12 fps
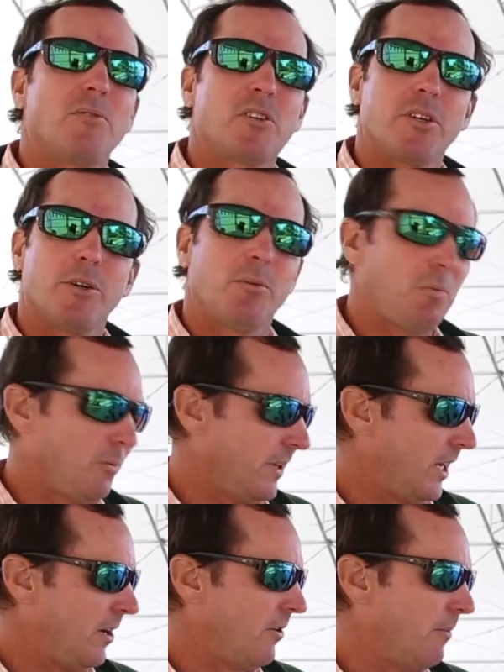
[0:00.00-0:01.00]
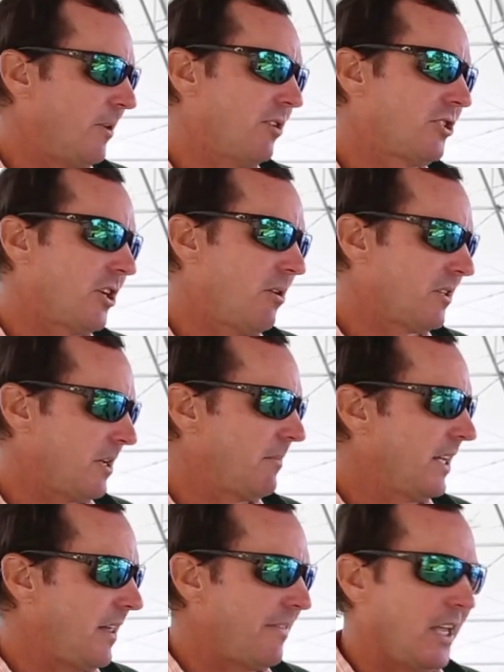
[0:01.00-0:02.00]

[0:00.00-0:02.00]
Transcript: to when they go to a boat show or something like that,